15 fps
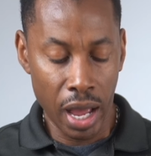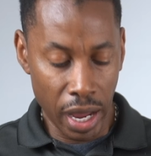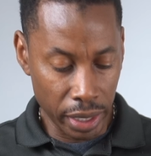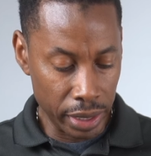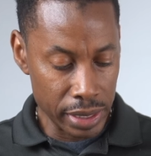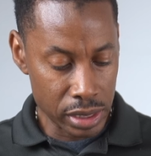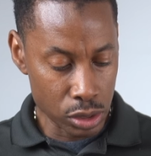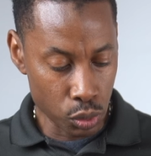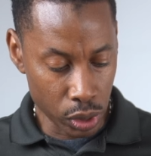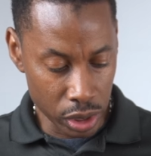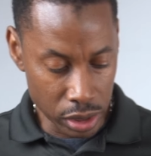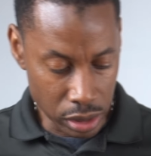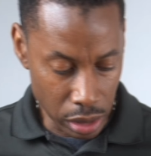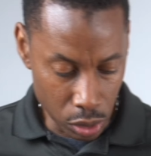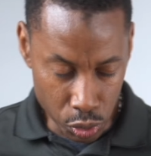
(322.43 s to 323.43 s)
And this is one
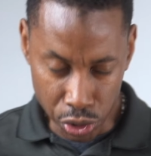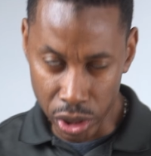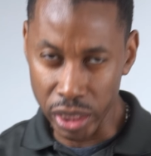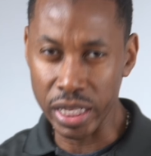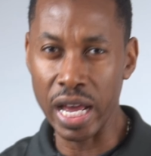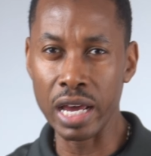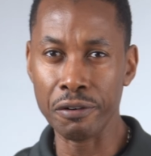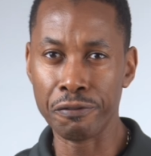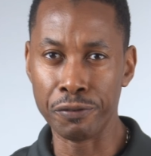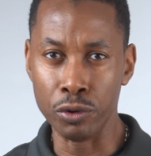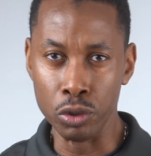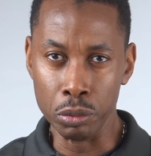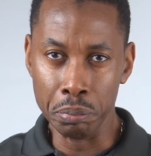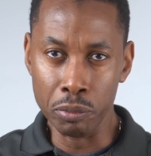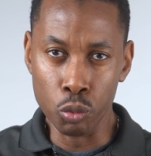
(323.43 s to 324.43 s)
of the solutions that I
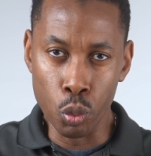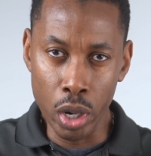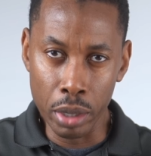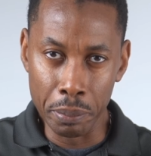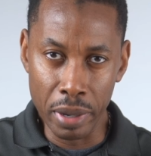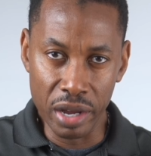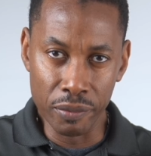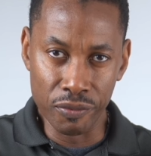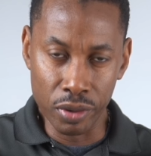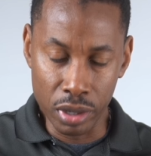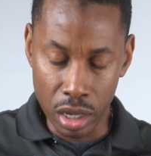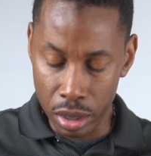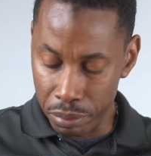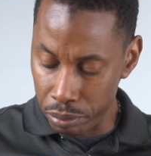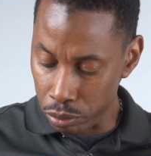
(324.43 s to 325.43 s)
found
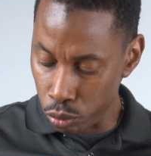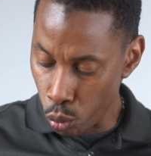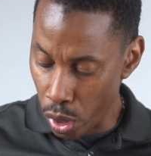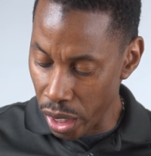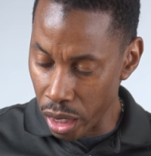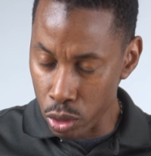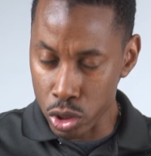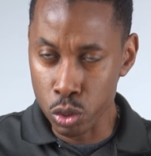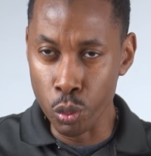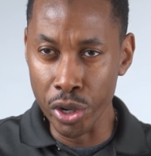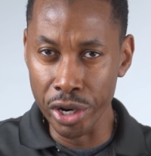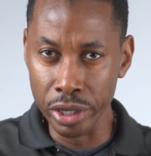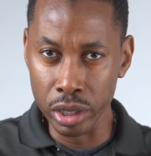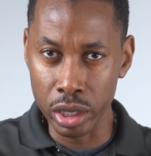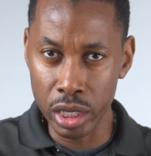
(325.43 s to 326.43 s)
um, while I was
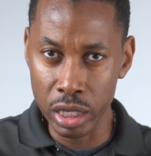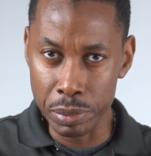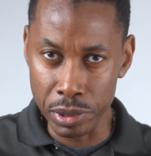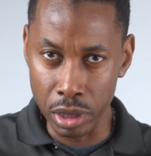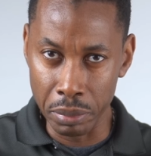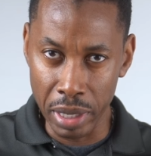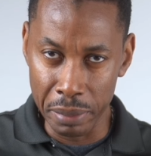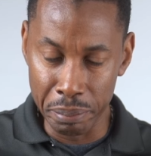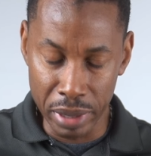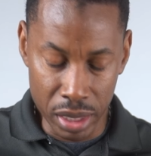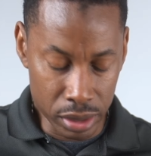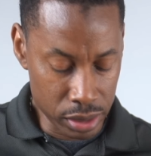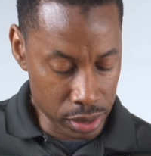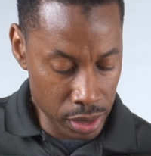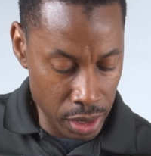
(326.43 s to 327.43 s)
wearing the clips on my
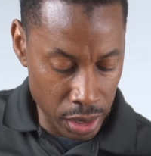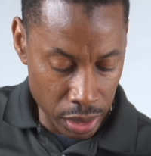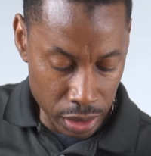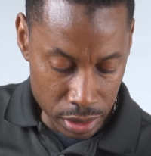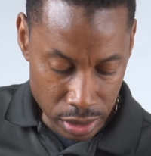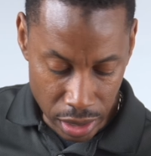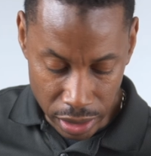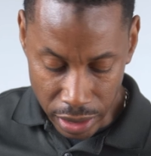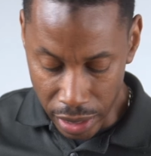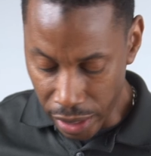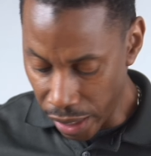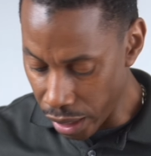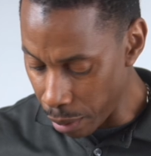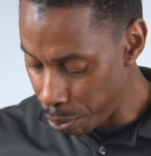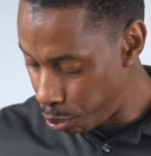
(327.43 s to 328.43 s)
belt, is that I
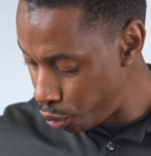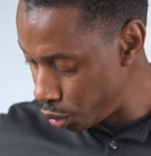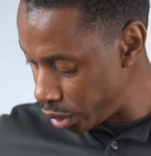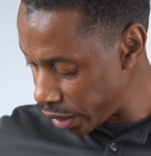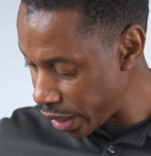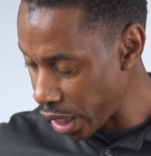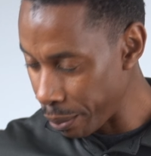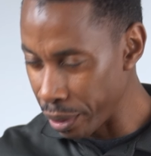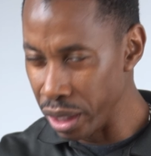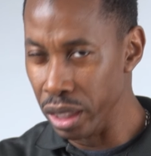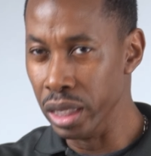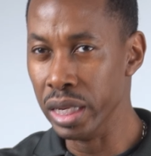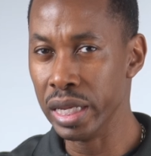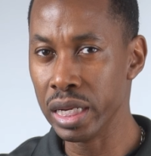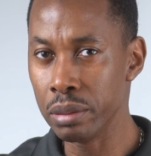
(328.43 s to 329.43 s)
kind of put the camera a
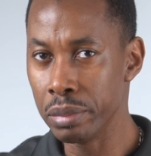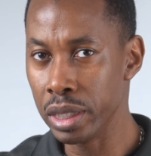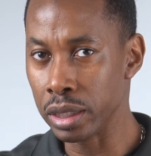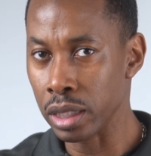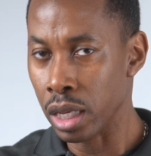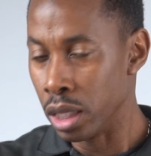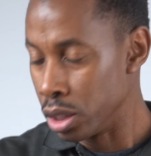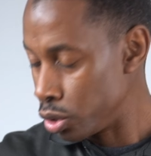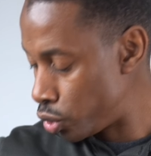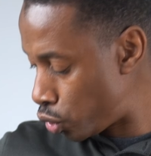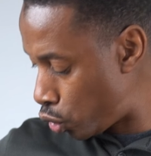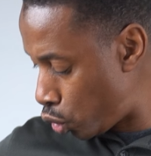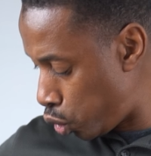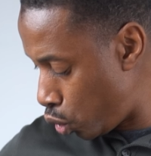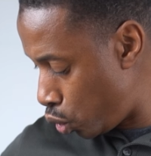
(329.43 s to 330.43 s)
little bit
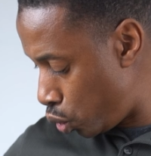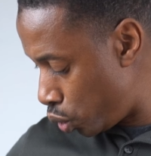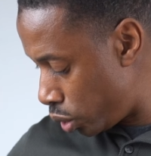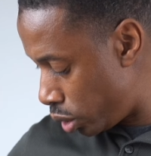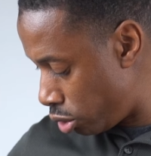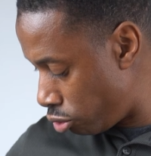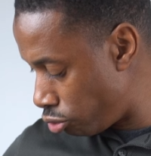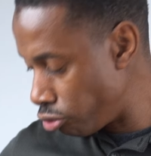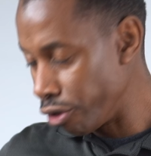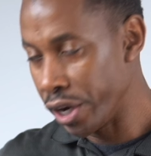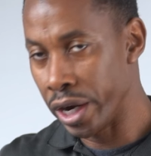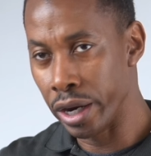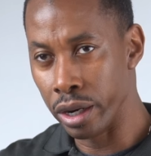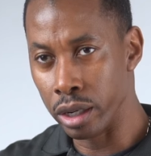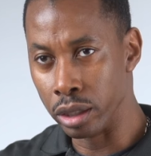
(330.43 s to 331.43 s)
to the
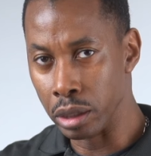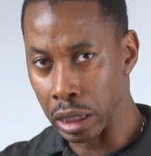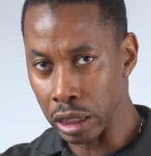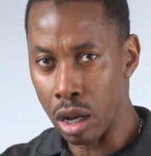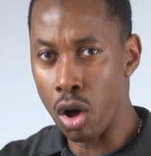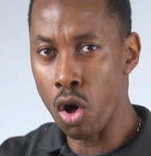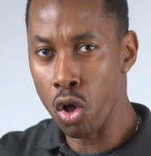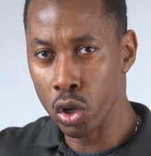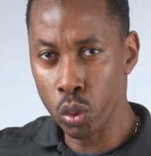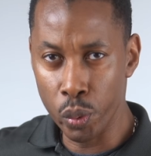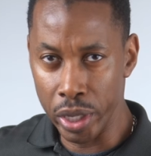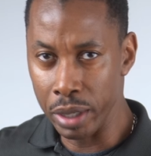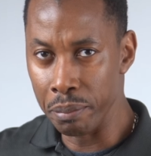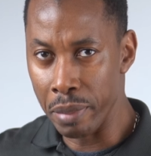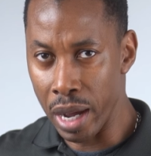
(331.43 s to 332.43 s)
rear, not all the
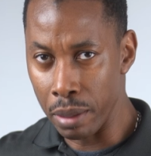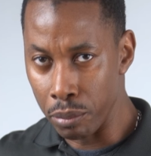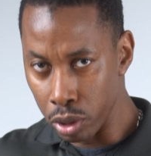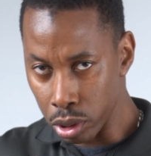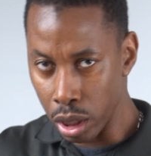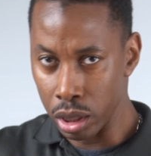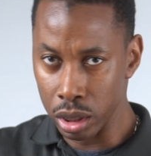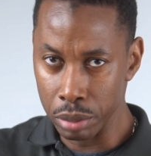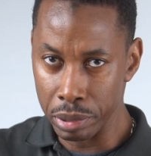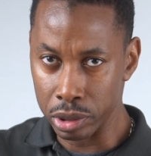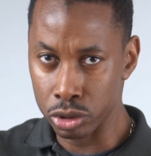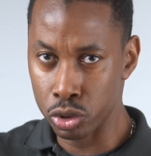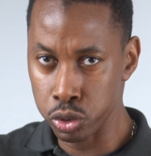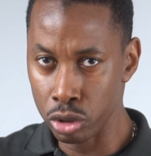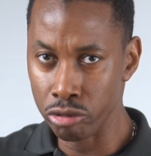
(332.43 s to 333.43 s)
way back, but a little
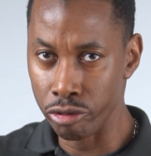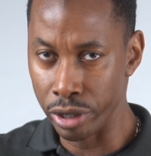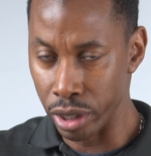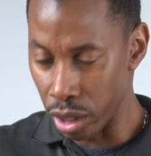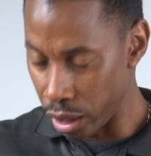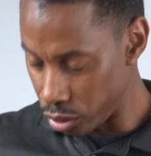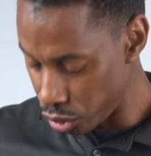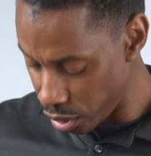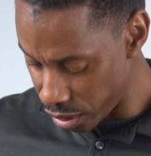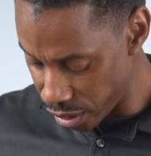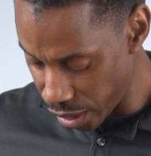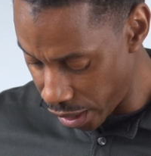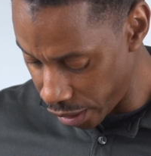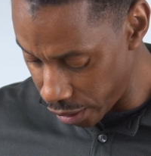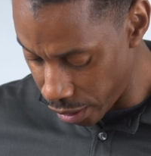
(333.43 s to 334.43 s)
bit to the rear and to the
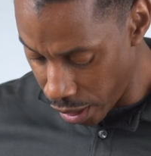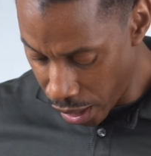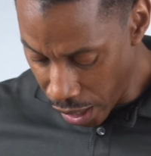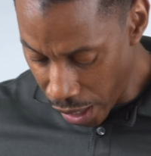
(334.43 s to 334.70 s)
side.